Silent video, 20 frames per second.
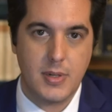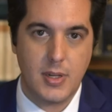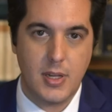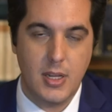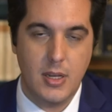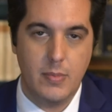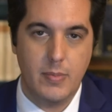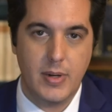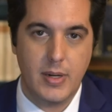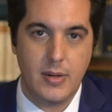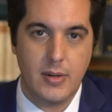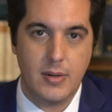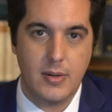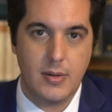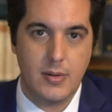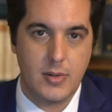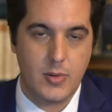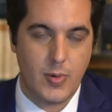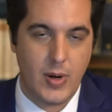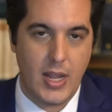human
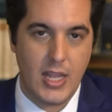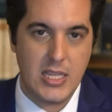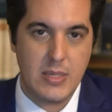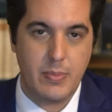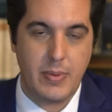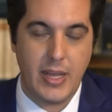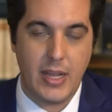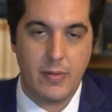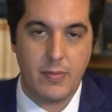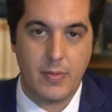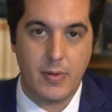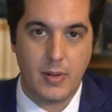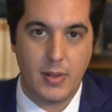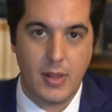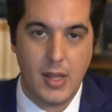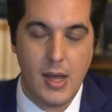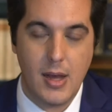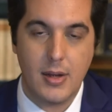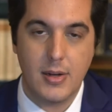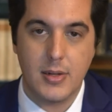transplant for
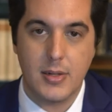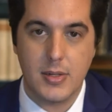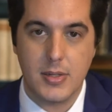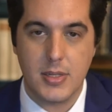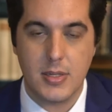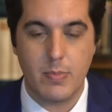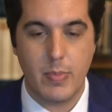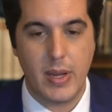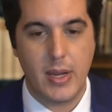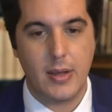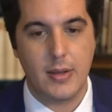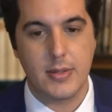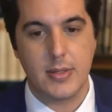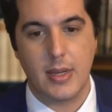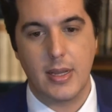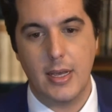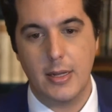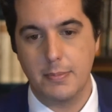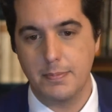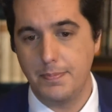lungs, because
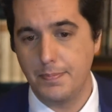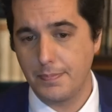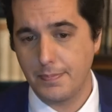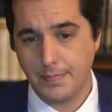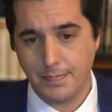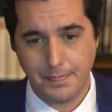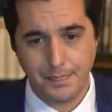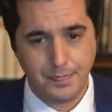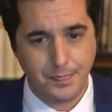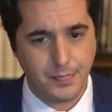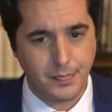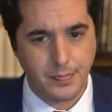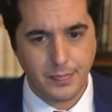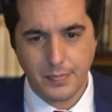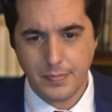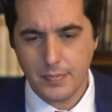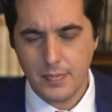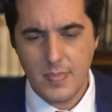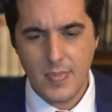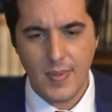again,
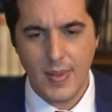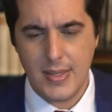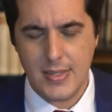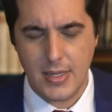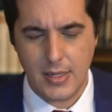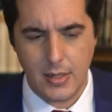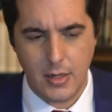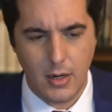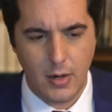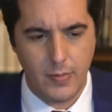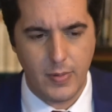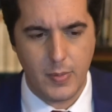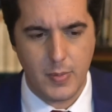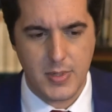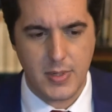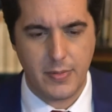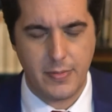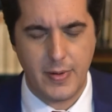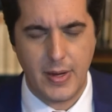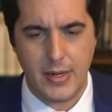they said COVID
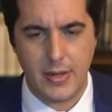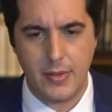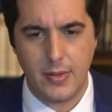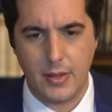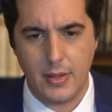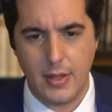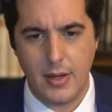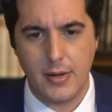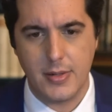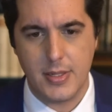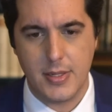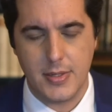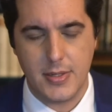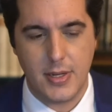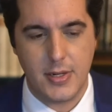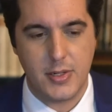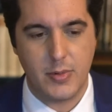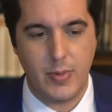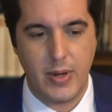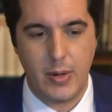was affecting the lungs in
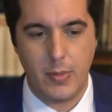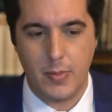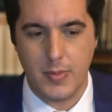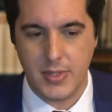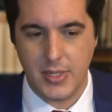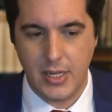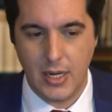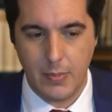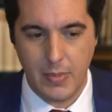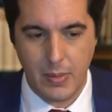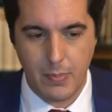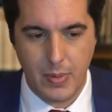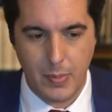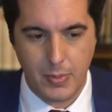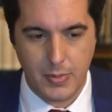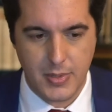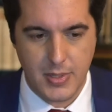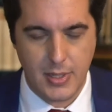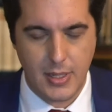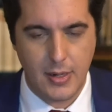such a way where it was gumming
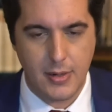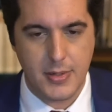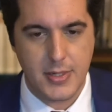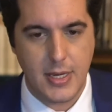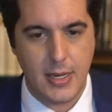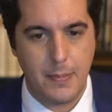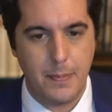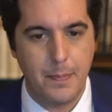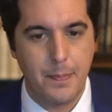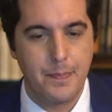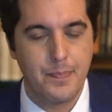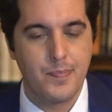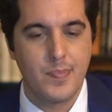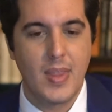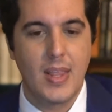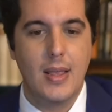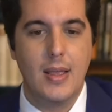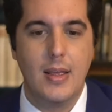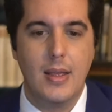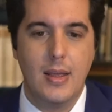people's lungs up.
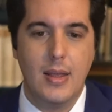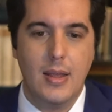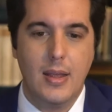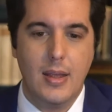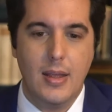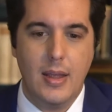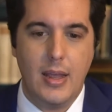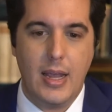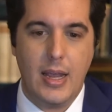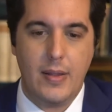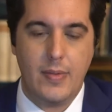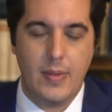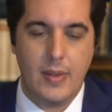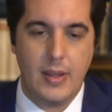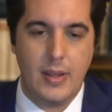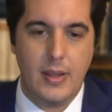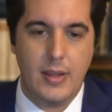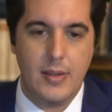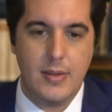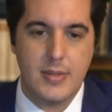And
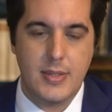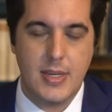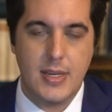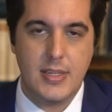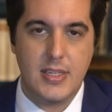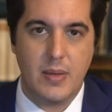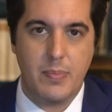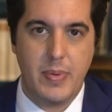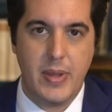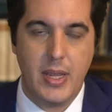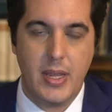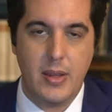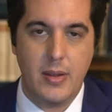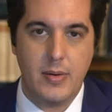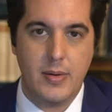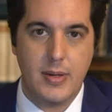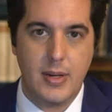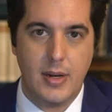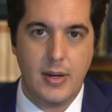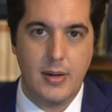the
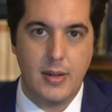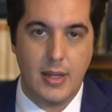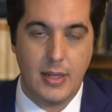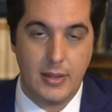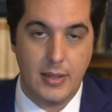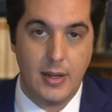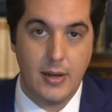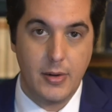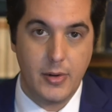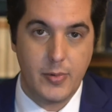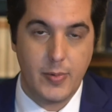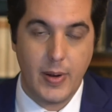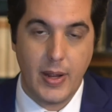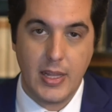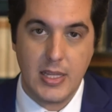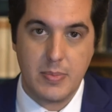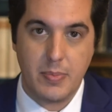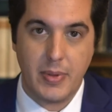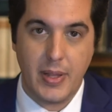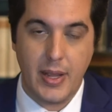CCP did a lung
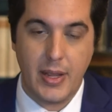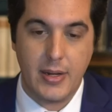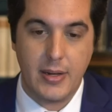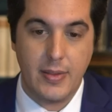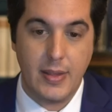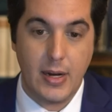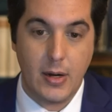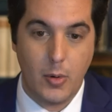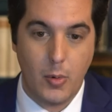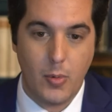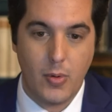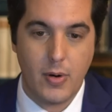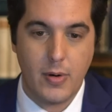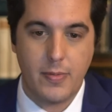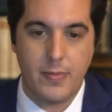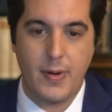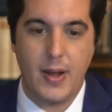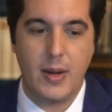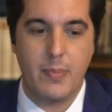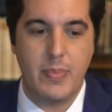transplant, and that
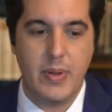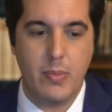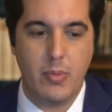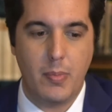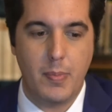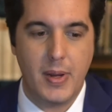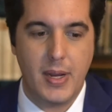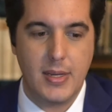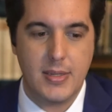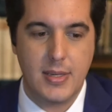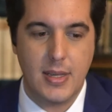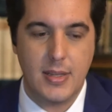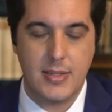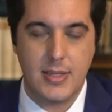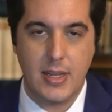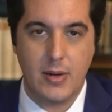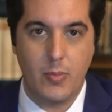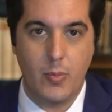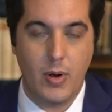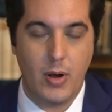horrified people because it
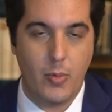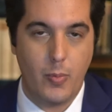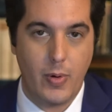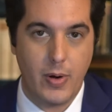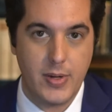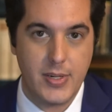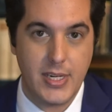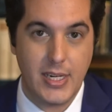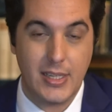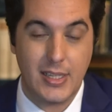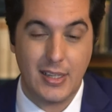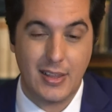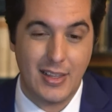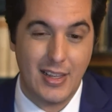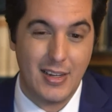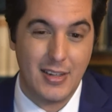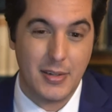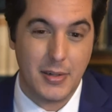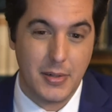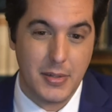said, well, where'd you get the
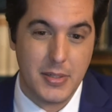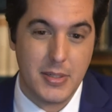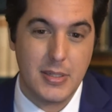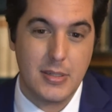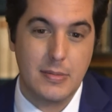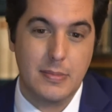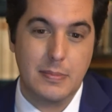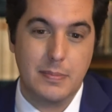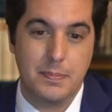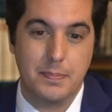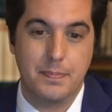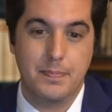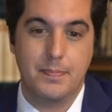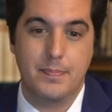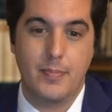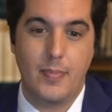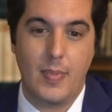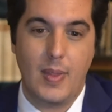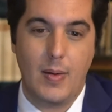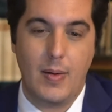lungs?
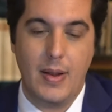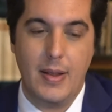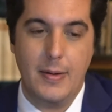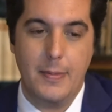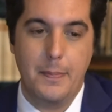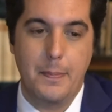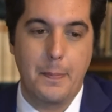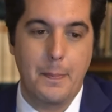All right.